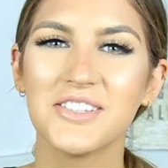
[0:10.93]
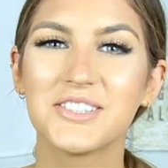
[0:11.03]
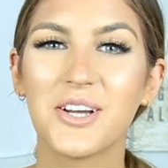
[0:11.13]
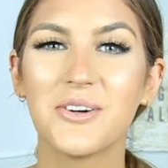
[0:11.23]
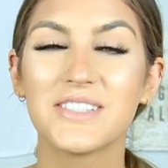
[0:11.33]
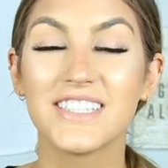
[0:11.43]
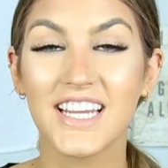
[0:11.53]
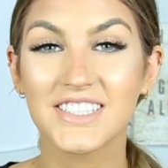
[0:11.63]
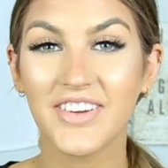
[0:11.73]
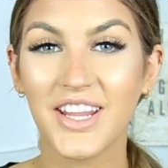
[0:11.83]
So
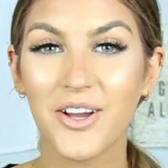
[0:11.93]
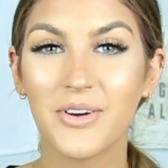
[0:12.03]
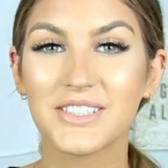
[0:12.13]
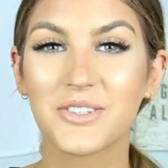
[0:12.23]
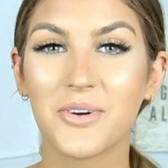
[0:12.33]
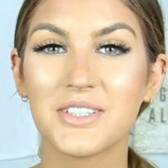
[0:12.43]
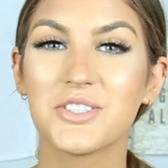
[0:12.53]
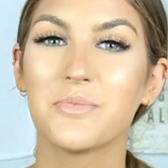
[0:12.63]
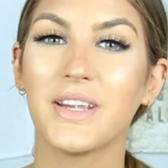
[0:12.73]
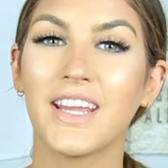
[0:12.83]
today's video is going
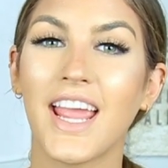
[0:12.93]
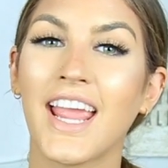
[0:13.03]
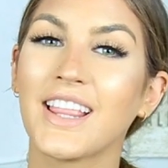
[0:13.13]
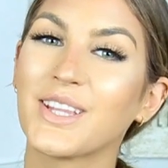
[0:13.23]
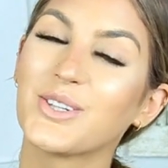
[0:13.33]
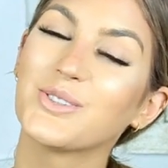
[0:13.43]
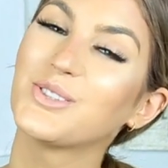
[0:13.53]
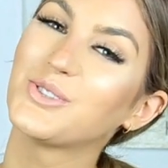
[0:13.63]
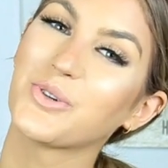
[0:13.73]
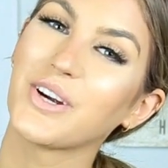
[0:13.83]
to be a little
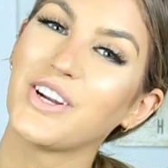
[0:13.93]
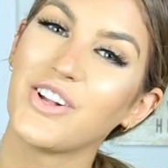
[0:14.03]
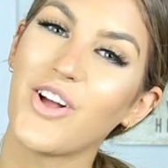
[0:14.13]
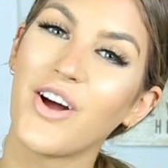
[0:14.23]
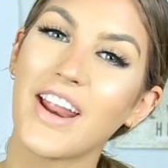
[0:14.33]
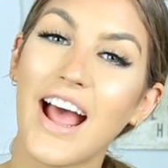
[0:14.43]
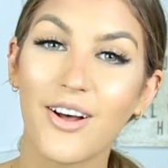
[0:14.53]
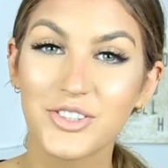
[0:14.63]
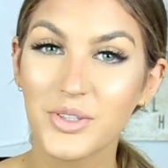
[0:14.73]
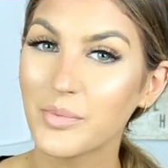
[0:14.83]
tutorial on
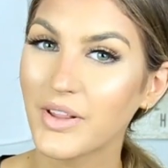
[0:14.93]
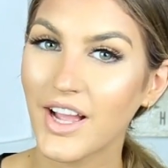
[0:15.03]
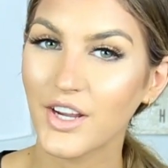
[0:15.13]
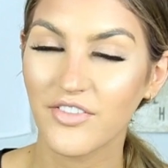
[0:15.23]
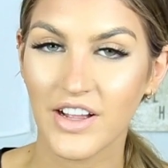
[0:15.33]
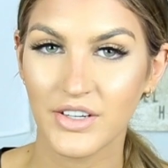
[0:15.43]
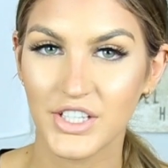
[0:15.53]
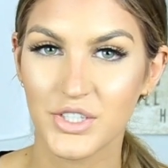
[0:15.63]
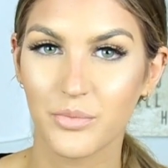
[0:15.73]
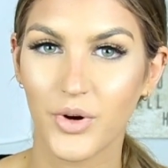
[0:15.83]
how to apply your
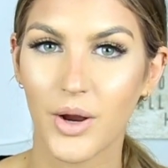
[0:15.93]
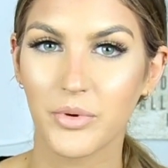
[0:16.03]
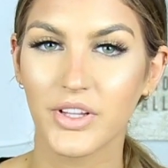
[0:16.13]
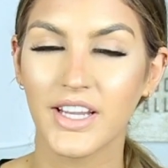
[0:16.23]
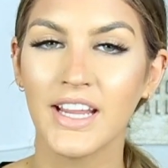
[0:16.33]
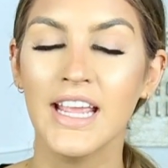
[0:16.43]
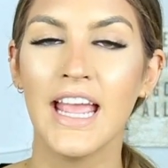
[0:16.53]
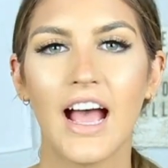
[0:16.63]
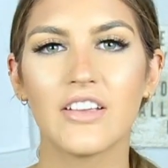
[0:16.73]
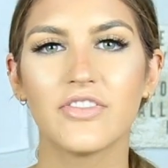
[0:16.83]
foundation properly.
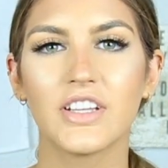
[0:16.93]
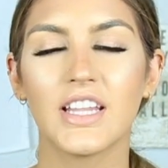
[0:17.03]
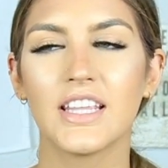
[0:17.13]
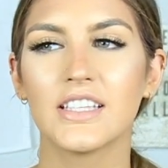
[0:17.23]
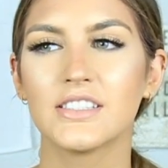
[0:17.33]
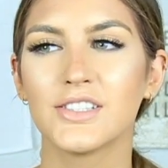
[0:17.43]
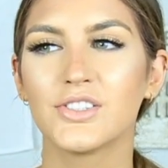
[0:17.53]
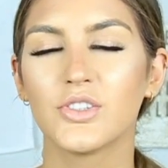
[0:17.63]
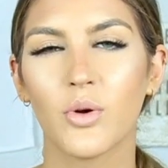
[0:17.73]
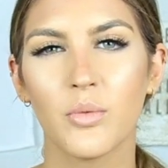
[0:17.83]
I feel like this is
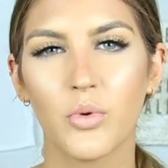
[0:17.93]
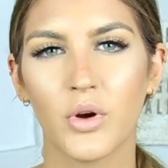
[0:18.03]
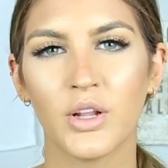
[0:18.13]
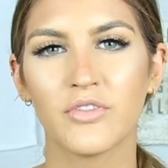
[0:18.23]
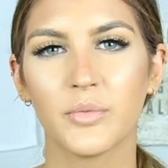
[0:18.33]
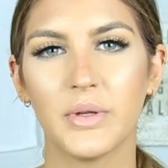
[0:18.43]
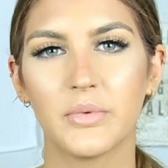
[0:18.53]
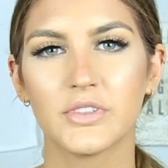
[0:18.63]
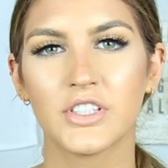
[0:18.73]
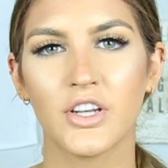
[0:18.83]
so important for
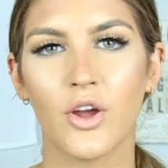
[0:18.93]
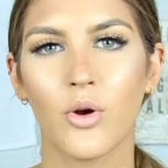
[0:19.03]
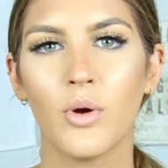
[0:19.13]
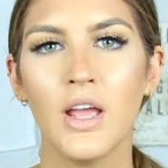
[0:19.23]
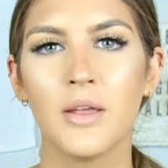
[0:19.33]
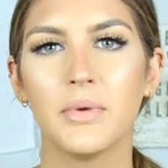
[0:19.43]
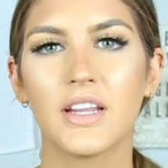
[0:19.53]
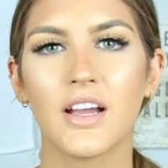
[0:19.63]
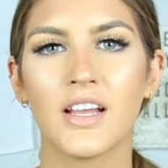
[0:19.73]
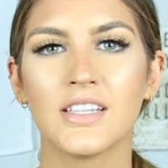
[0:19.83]
people to know
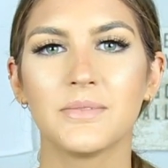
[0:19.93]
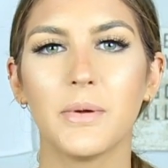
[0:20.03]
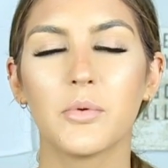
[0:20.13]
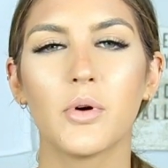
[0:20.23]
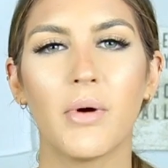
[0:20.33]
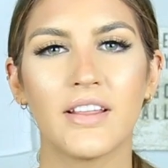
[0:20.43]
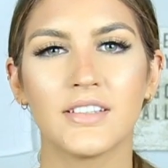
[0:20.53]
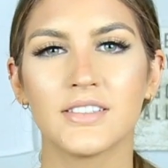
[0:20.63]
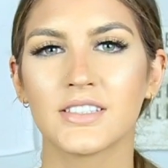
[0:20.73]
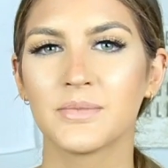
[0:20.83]
because people will buy
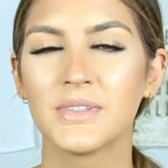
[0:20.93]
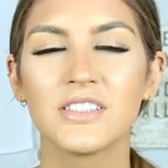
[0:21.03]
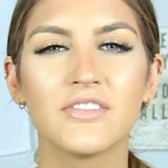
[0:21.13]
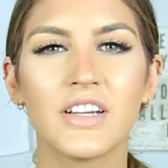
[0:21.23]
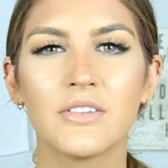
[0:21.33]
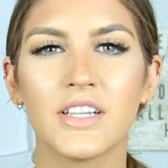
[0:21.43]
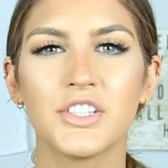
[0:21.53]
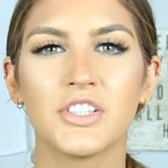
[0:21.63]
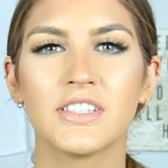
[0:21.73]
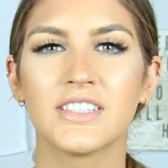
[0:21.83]
these expensive
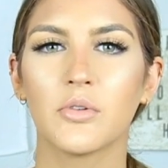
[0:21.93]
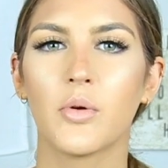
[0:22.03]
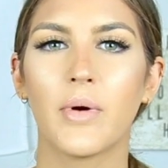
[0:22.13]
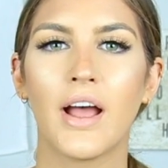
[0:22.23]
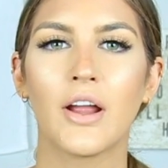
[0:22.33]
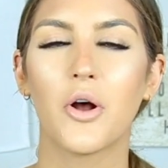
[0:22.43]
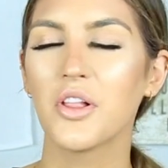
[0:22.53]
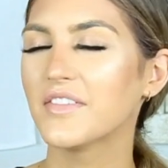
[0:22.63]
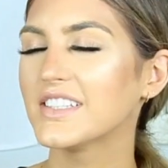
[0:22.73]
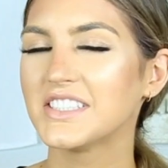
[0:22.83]
foundations, they will buy
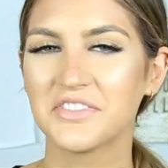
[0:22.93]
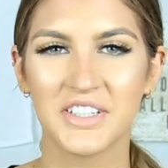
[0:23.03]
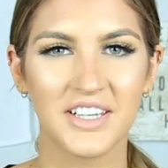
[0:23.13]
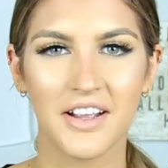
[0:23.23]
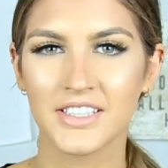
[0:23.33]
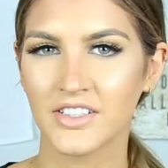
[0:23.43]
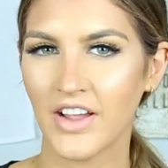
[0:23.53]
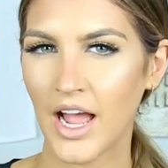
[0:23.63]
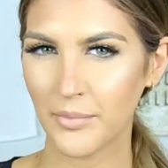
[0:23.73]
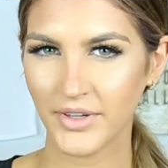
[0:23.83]
all of these different kinds
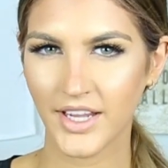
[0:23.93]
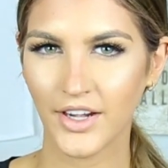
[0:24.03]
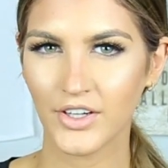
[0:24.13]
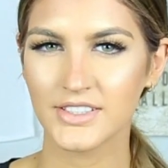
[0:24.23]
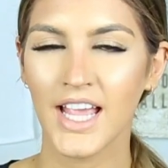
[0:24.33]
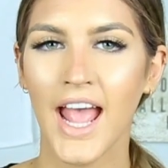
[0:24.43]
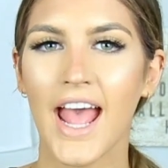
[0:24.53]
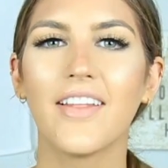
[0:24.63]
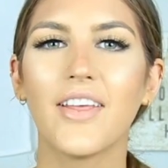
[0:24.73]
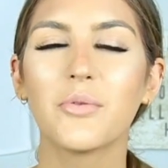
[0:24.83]
of applicators,
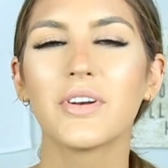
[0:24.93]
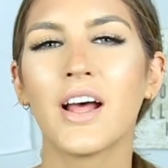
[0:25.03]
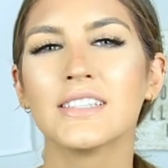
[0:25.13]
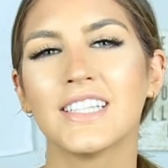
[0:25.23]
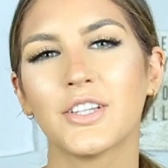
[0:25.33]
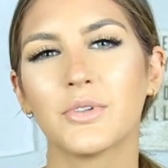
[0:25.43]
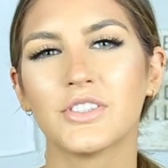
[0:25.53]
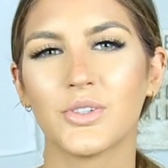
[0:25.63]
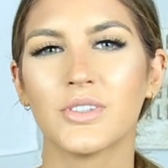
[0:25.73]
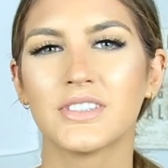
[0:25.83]
and they will not see the
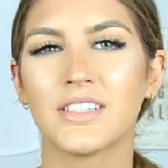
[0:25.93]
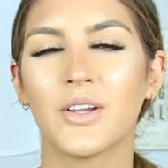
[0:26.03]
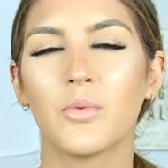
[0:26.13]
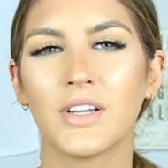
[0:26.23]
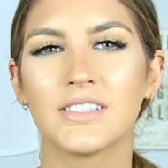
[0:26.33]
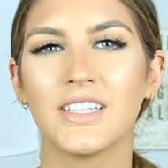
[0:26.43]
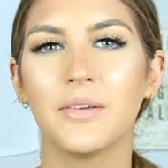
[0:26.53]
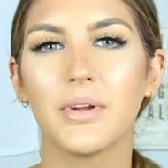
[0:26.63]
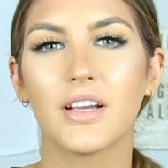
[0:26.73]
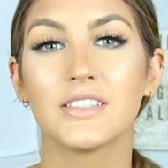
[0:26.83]
results that they want to
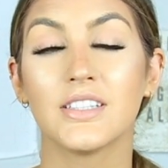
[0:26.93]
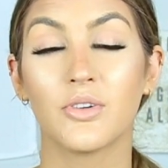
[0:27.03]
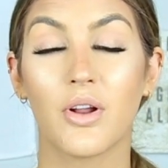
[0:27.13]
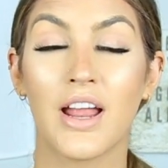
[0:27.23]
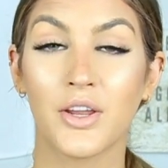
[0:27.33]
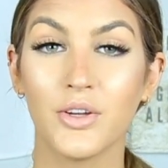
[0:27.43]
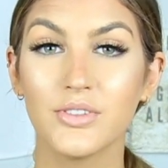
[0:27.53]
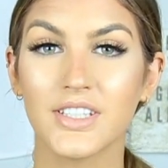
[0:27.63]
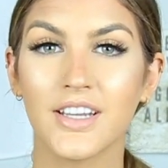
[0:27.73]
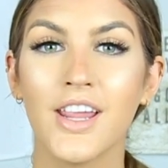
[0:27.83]
see because they don't know how to
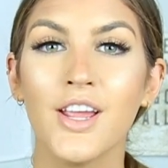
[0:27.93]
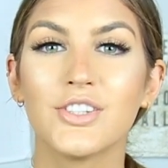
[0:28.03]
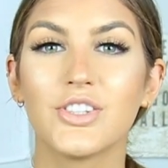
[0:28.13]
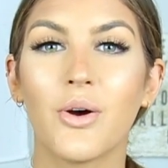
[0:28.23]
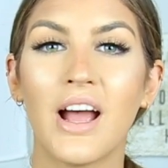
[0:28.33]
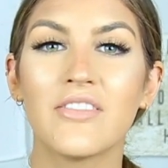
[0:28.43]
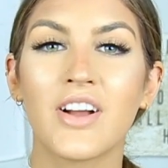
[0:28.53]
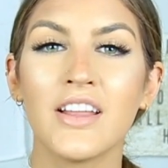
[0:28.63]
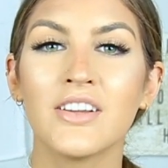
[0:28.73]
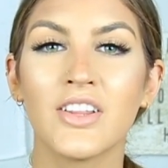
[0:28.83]
use it. So I've
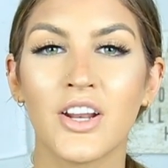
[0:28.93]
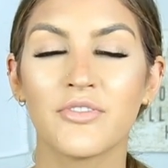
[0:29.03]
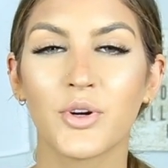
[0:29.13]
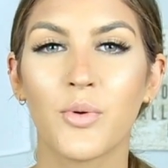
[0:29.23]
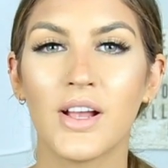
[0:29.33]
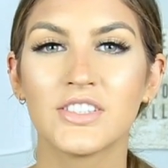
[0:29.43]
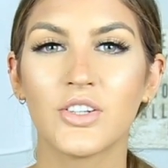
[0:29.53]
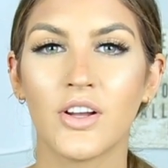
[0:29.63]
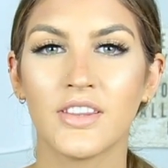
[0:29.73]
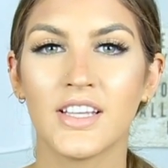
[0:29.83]
gotten a lot of
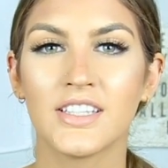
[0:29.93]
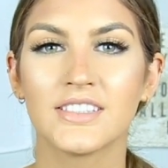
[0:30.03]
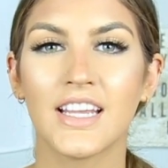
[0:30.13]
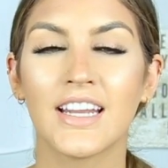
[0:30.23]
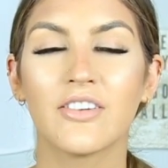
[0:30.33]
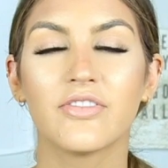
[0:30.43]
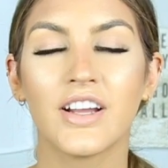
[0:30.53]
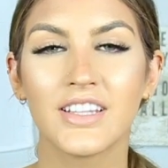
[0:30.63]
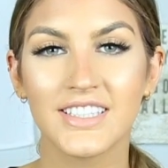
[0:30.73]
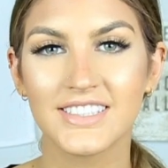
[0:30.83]
requests on this and I
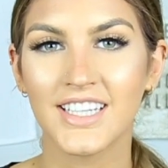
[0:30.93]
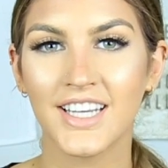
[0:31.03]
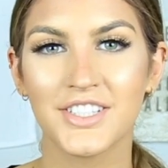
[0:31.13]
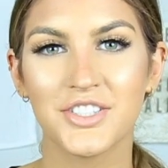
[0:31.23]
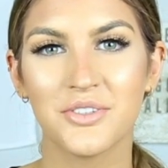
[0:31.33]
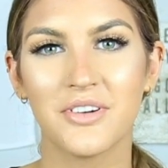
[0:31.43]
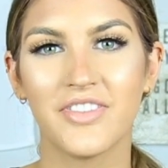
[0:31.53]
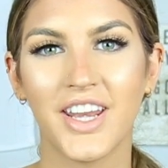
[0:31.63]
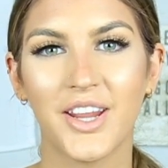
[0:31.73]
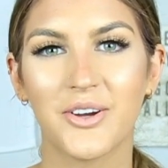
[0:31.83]
finally decided to do a
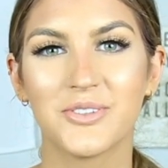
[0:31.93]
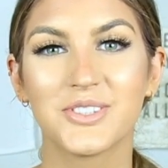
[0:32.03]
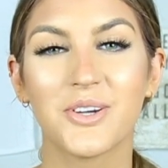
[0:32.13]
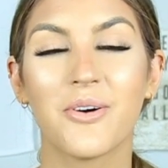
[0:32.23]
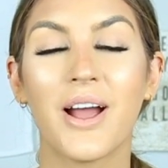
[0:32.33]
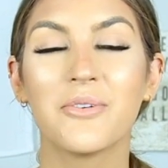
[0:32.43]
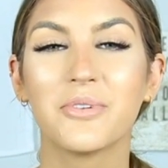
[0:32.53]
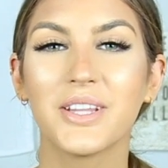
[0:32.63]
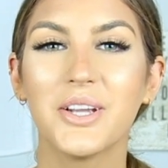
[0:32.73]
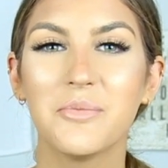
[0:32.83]
video. So I
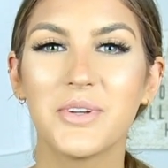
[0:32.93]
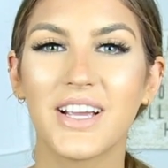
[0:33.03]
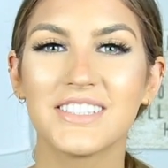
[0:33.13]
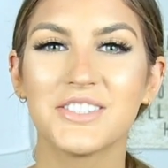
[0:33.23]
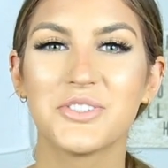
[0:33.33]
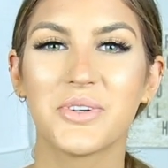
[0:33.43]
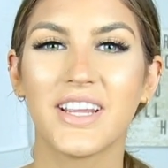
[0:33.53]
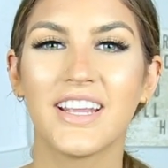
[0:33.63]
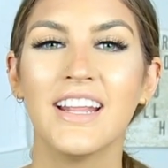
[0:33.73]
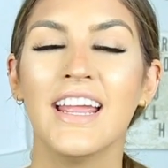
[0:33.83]
really hope you guys enjoy
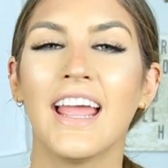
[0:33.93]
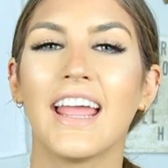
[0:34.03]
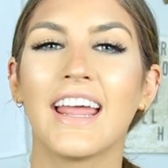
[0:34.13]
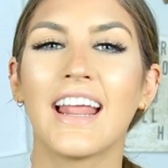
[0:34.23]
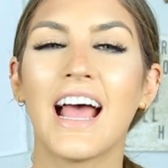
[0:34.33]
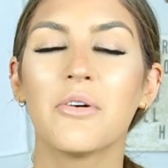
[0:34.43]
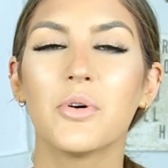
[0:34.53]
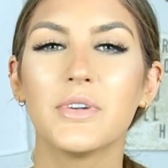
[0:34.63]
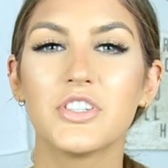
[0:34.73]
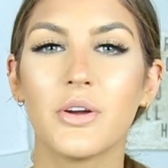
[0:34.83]
it, and I
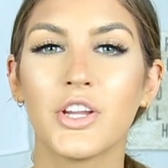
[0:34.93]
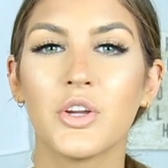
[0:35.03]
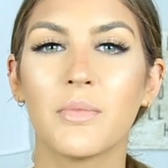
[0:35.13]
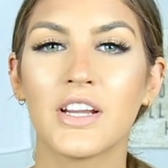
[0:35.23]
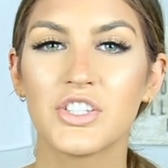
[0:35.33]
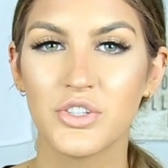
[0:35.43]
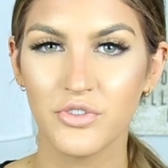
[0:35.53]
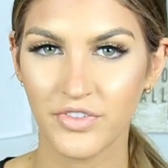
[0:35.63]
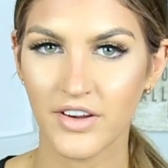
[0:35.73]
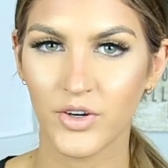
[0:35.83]
will be showing you my two
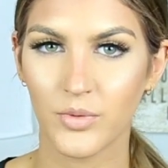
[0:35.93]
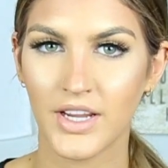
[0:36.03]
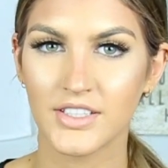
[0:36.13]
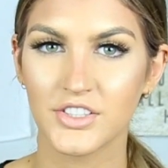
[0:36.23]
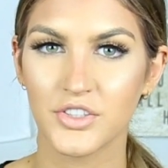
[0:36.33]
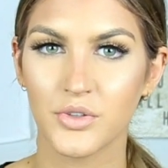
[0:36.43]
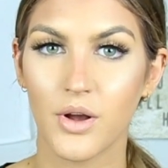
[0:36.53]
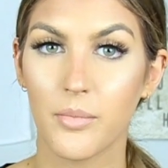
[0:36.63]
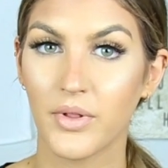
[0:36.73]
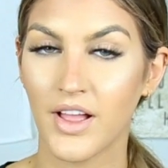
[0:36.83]
favorite ways to
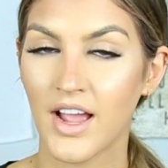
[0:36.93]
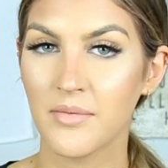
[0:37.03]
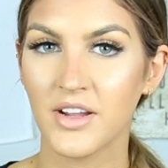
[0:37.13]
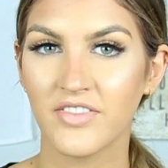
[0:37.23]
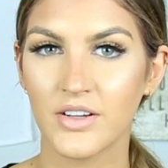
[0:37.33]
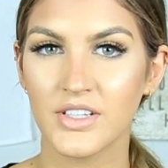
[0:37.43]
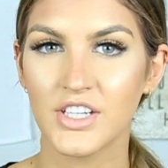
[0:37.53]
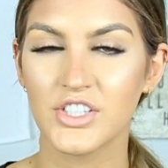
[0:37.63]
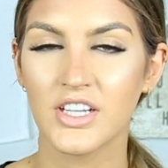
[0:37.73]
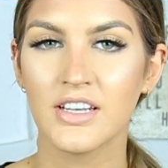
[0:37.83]
apply my
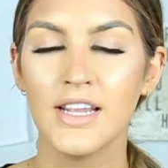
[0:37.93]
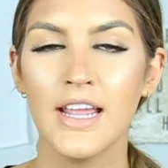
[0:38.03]
foundation.